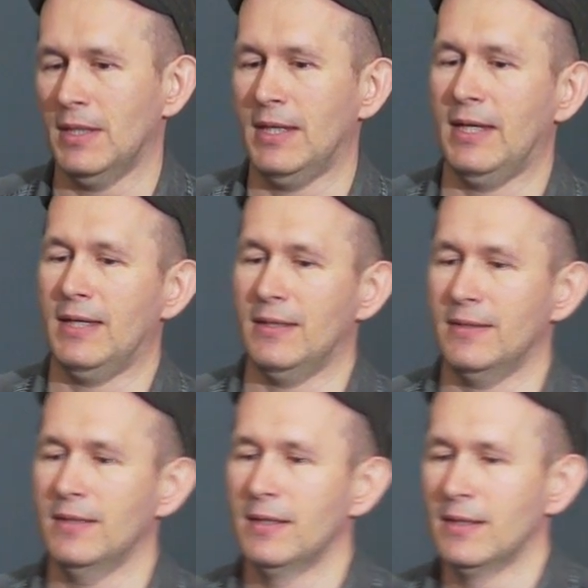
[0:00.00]
And
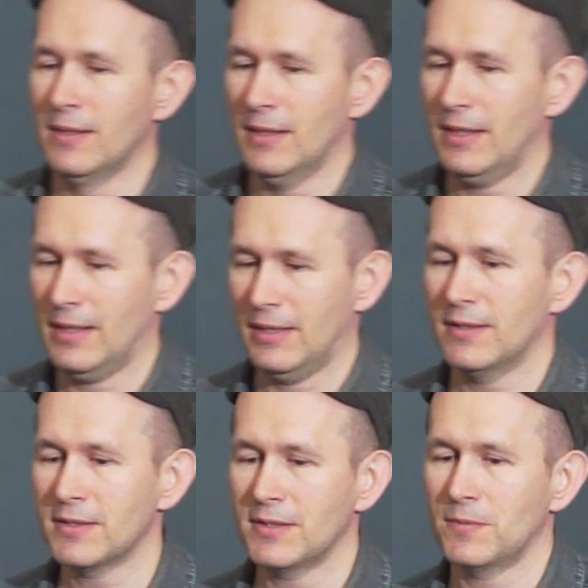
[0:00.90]

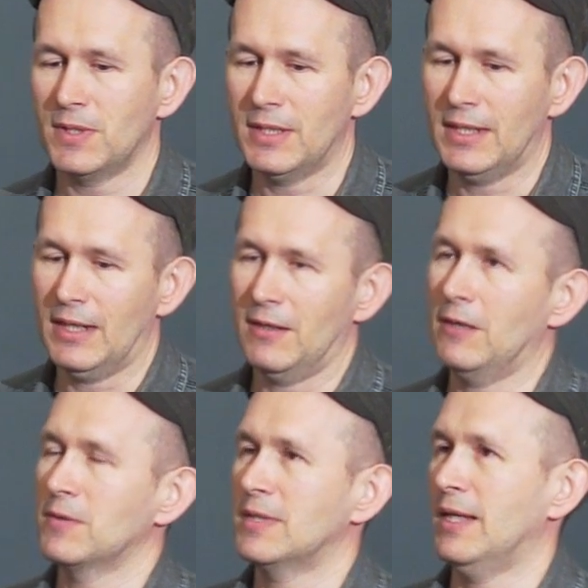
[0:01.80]
this is really,
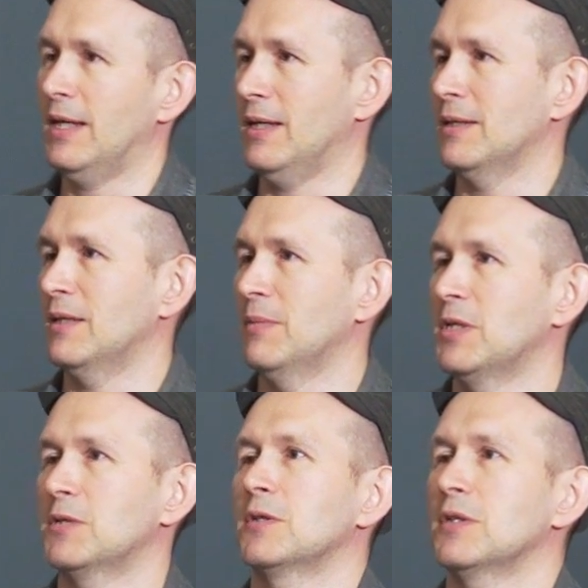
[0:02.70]
I would say, the
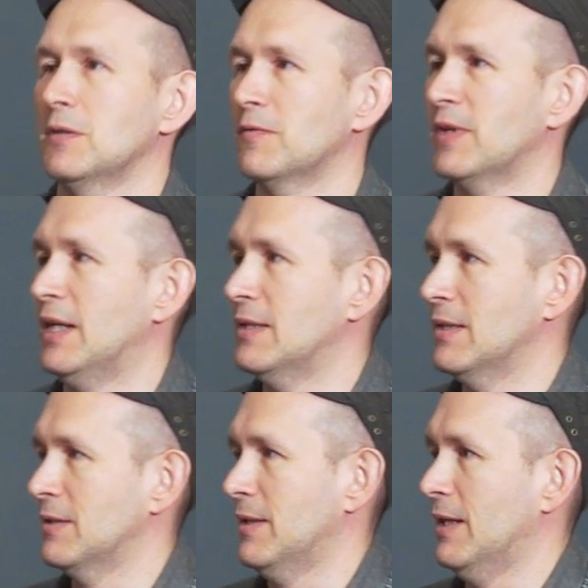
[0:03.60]
majority of
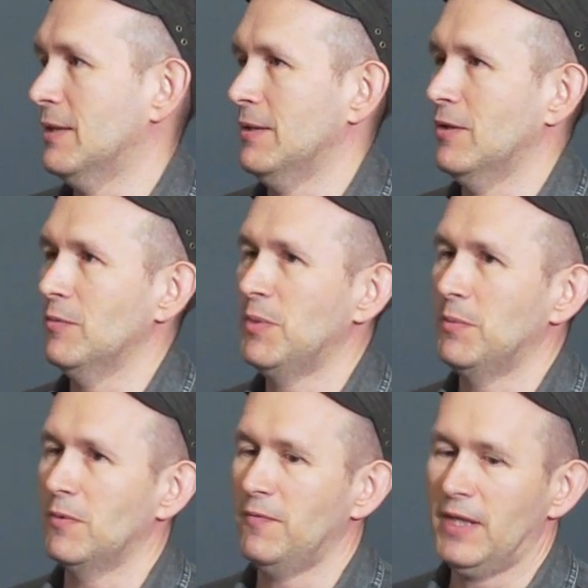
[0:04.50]
cases that
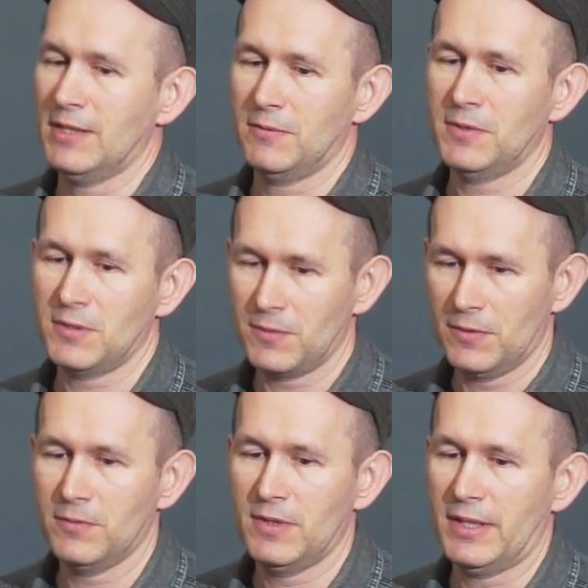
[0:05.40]
people face. We just
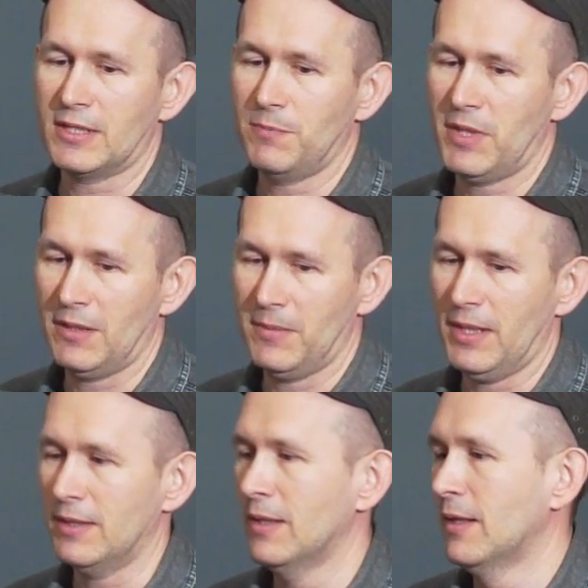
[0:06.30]
want to do an
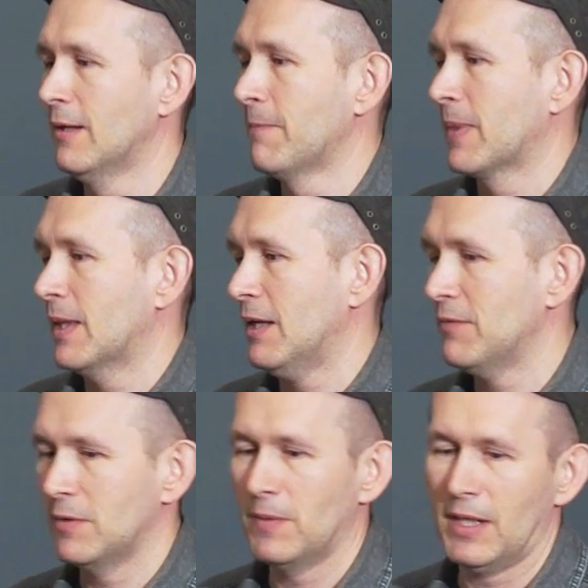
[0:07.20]
experiment,
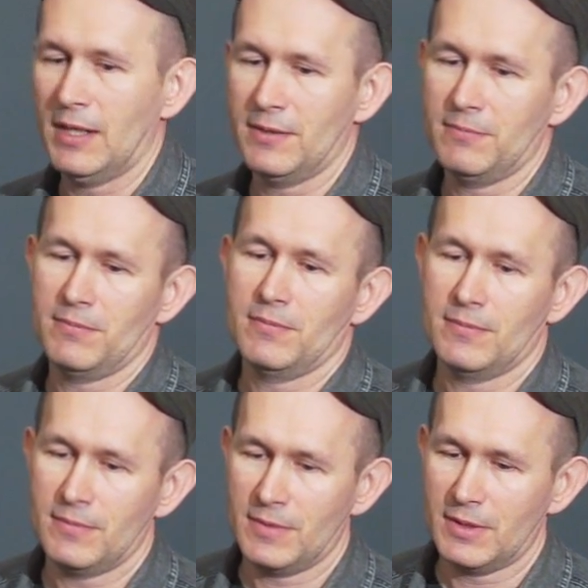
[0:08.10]
have it run,
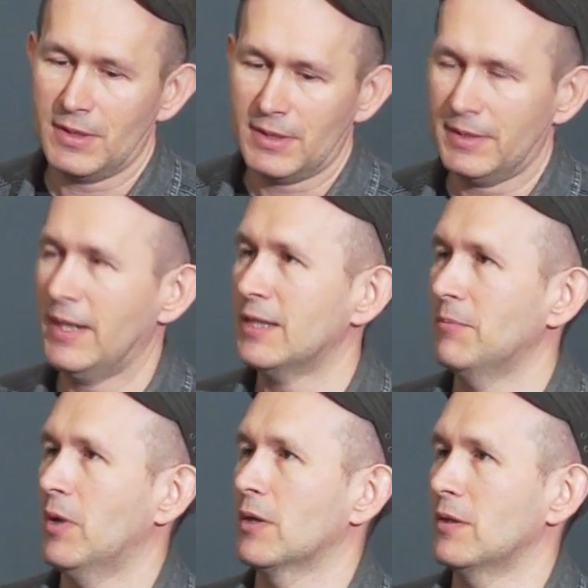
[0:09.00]
take the
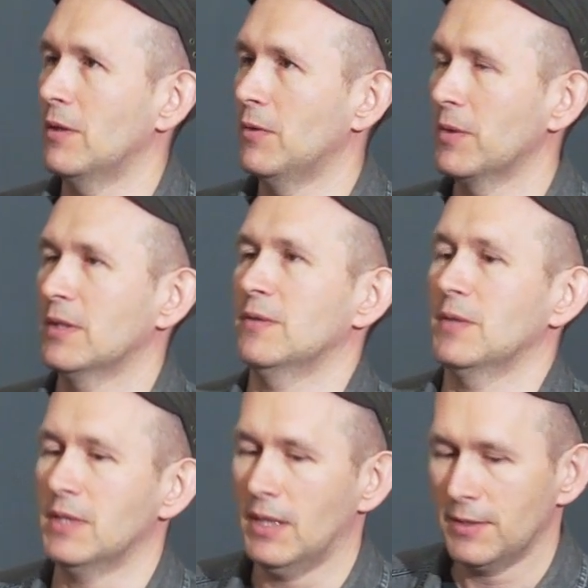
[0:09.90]
model, look at the
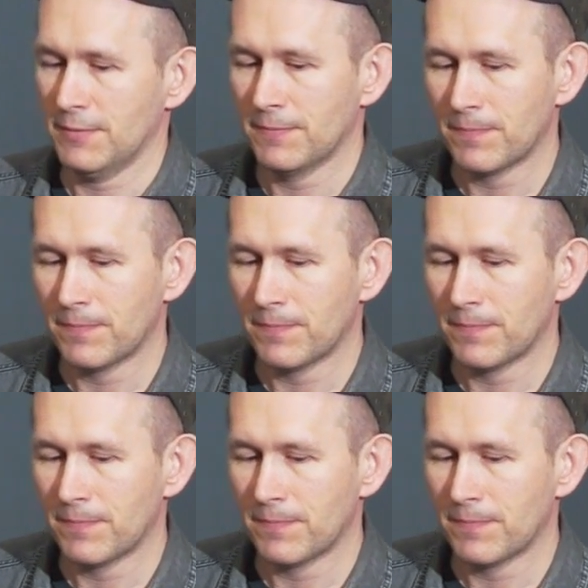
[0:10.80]
results.